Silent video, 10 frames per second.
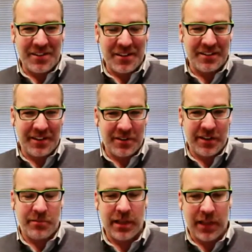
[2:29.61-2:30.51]
And it's
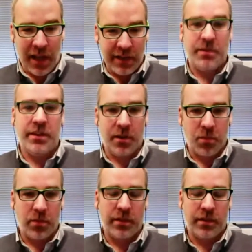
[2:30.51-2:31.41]
literally we lined up at the airport.